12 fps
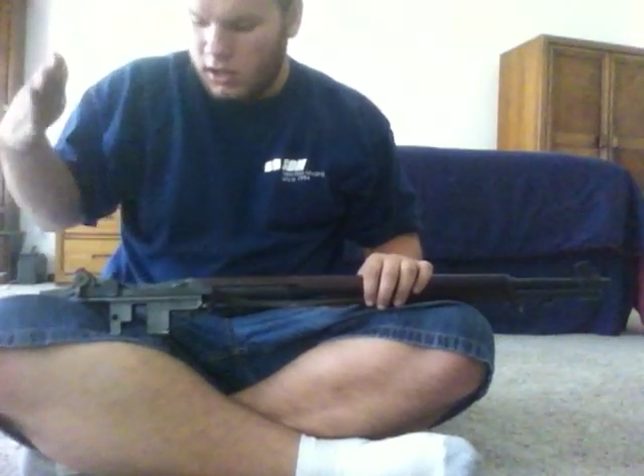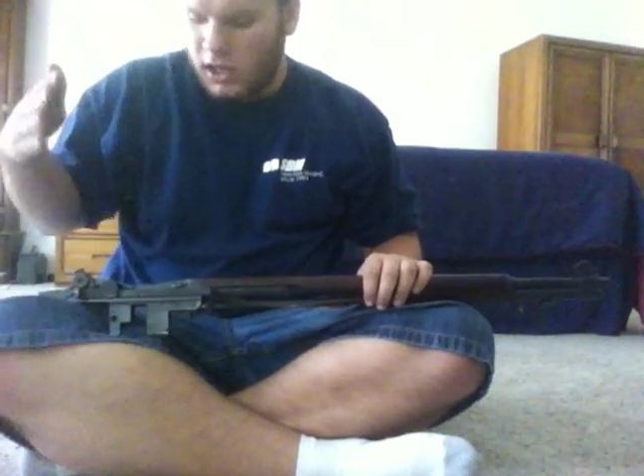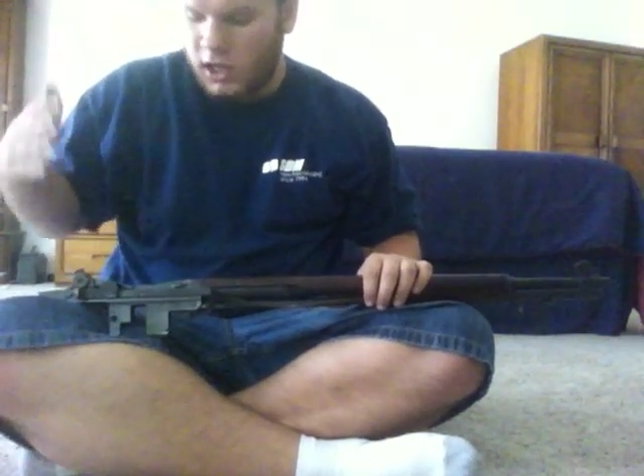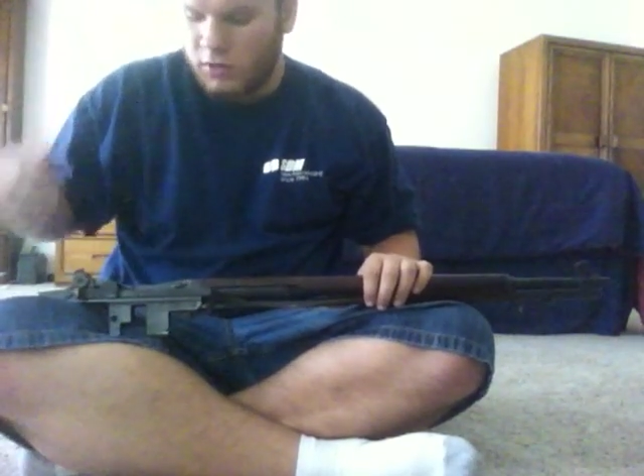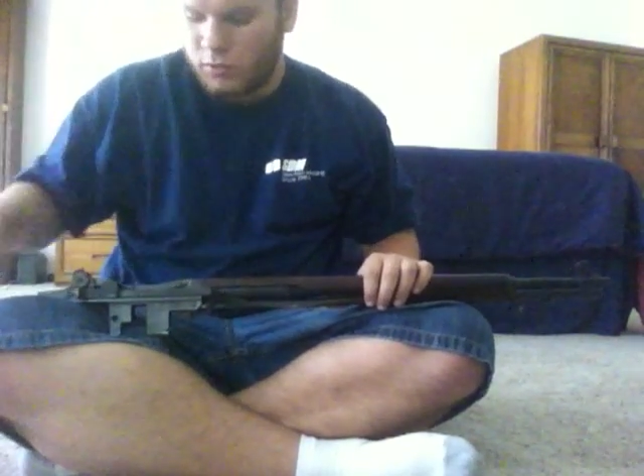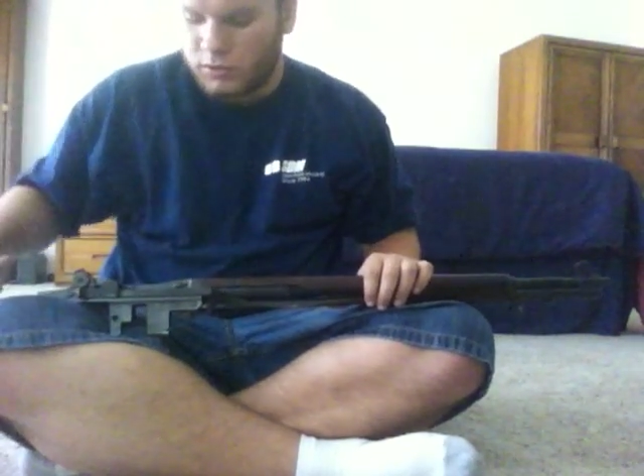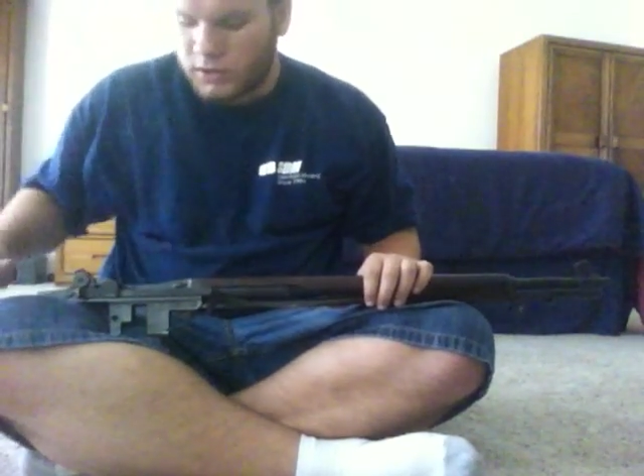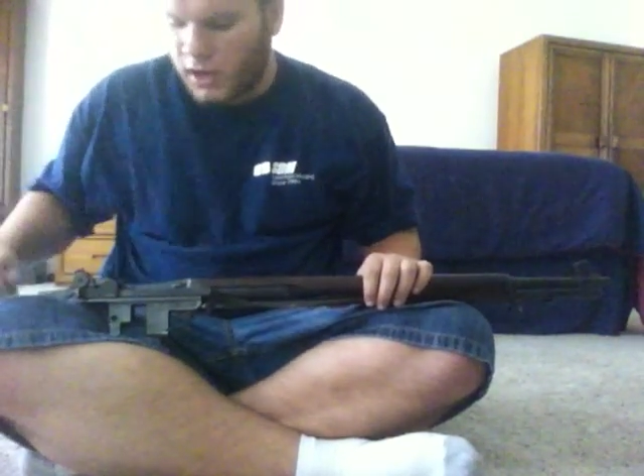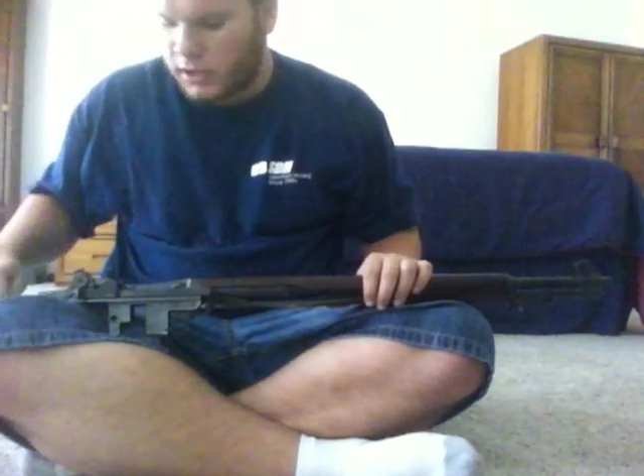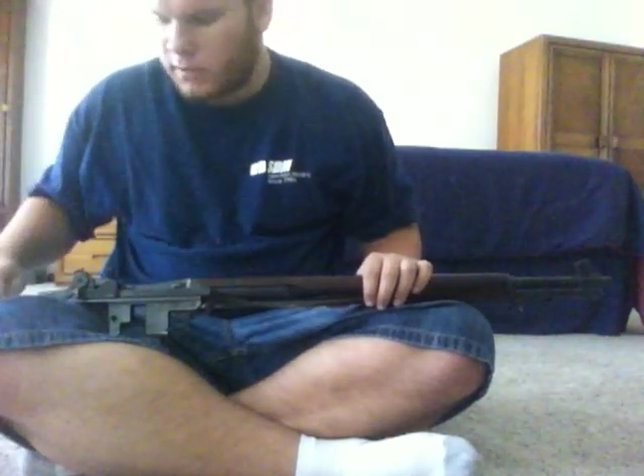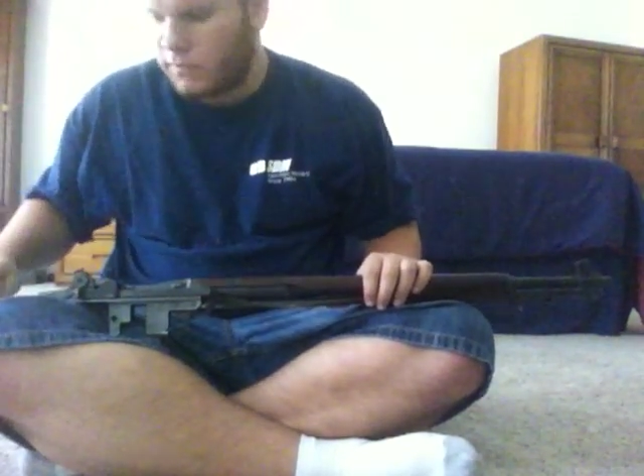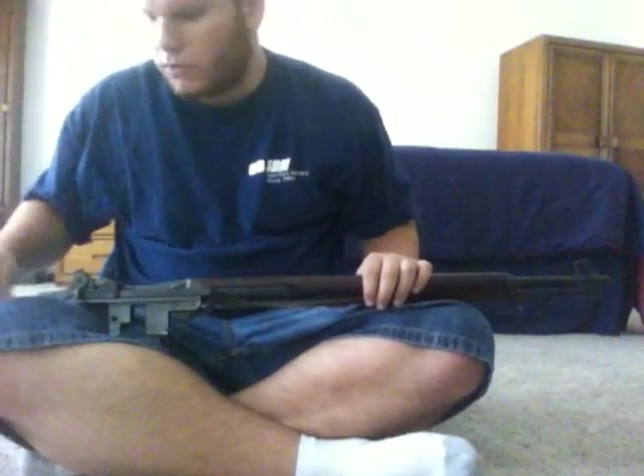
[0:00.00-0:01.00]
it will
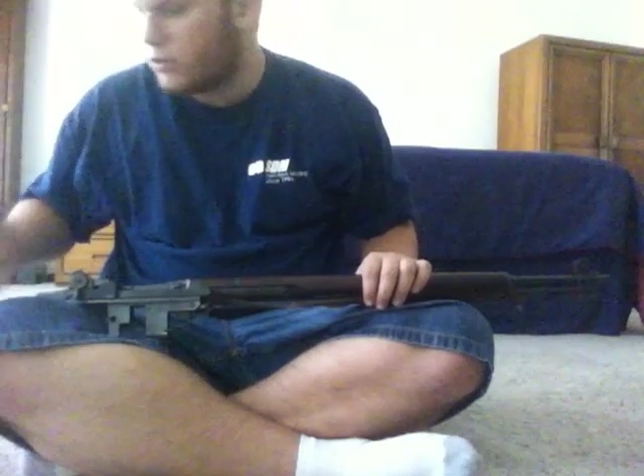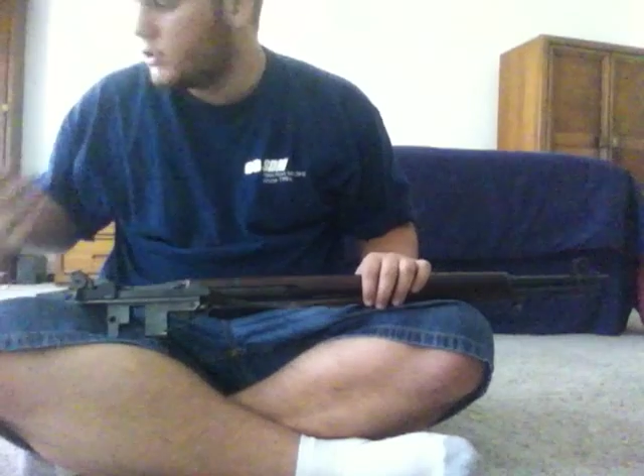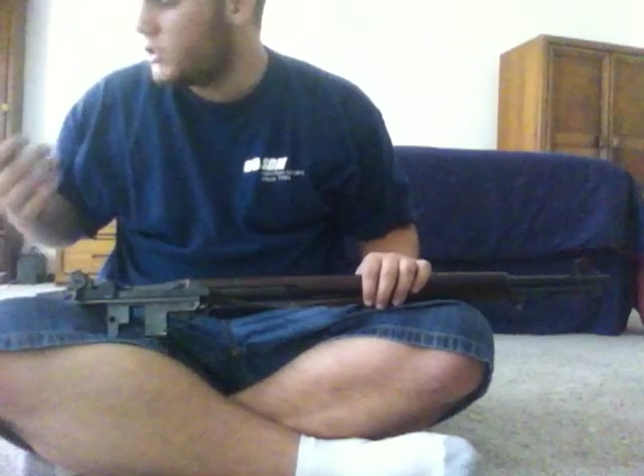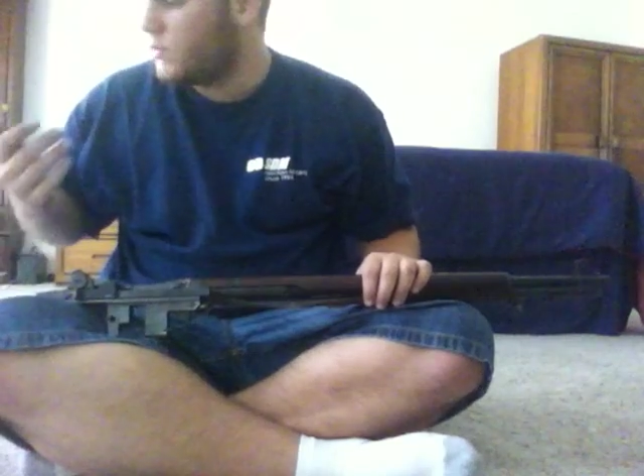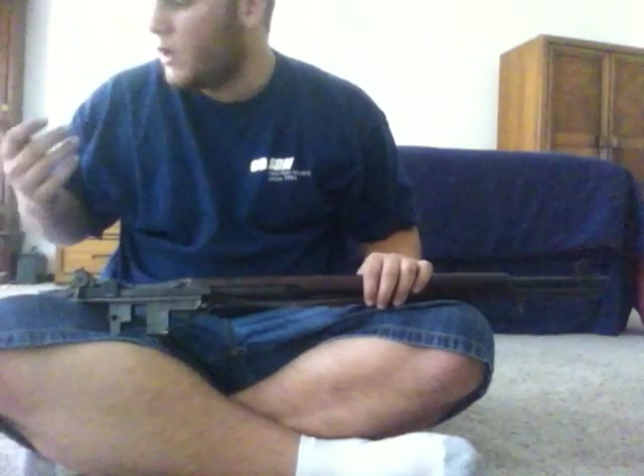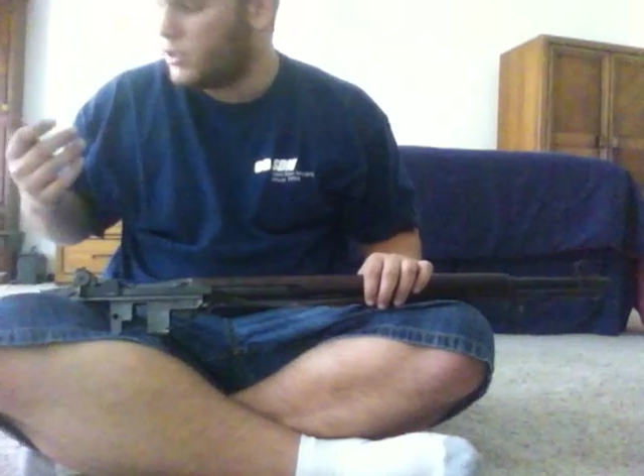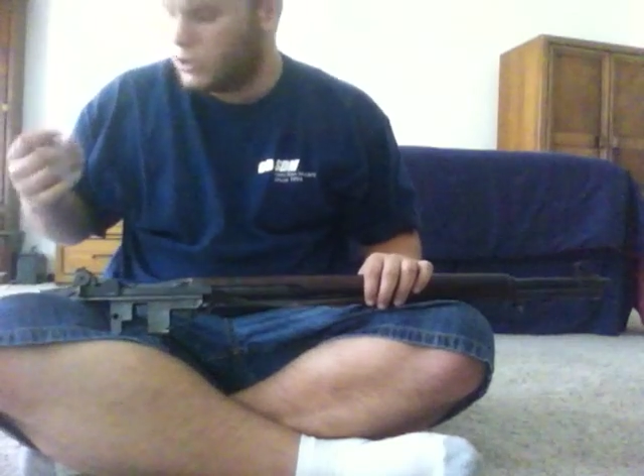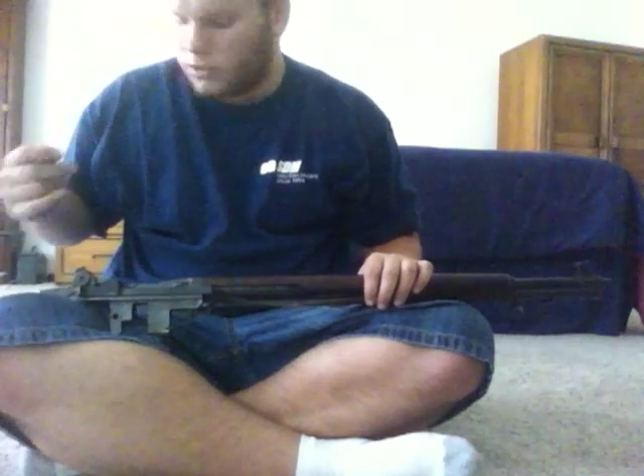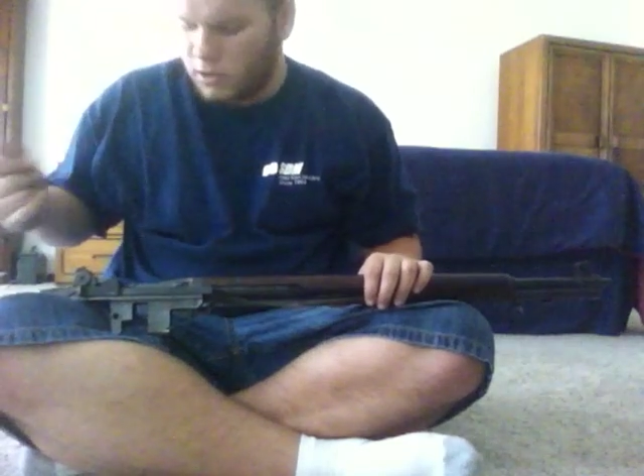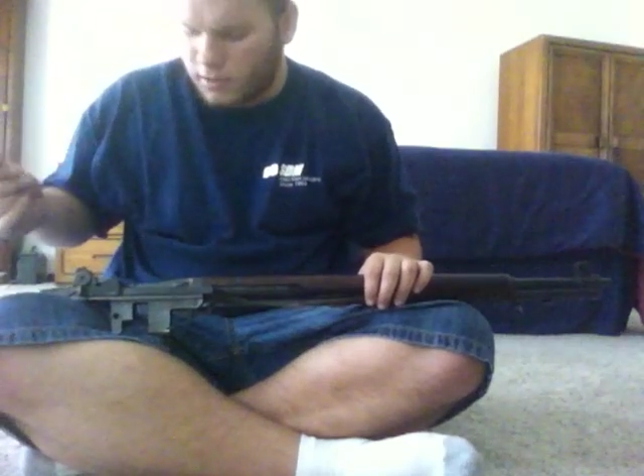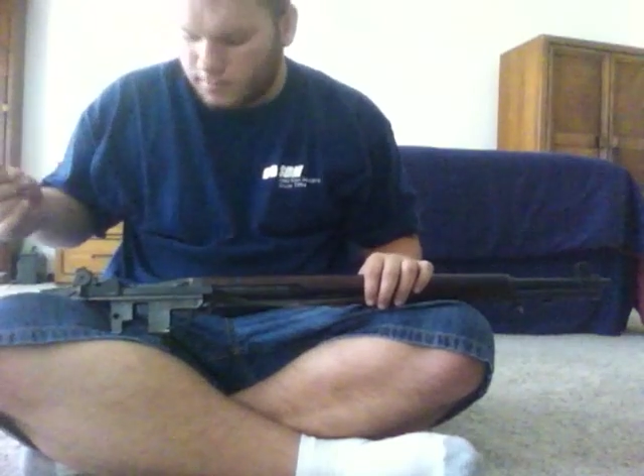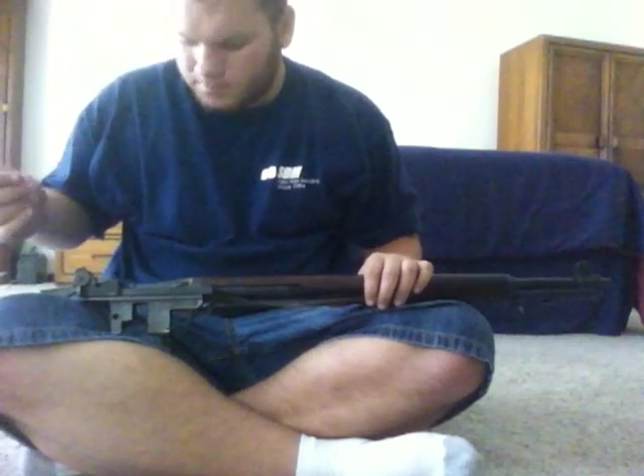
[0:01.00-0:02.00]
not come forward and smash your
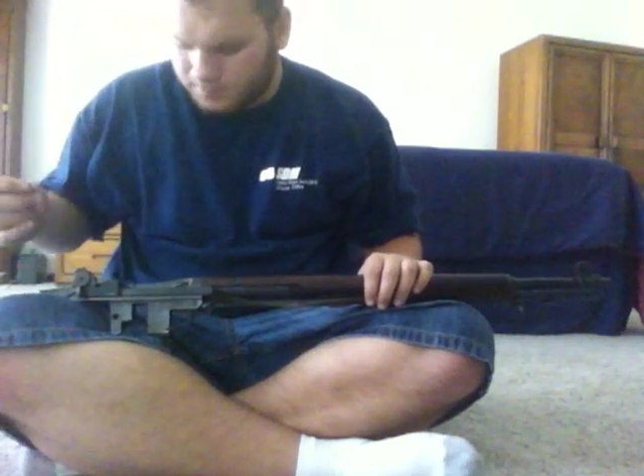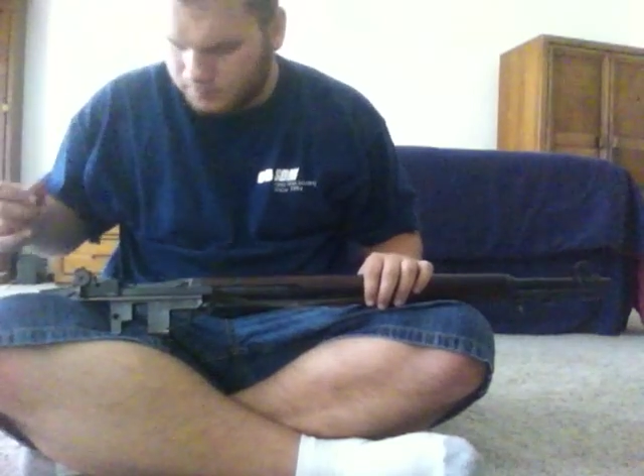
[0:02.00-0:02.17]
thumb.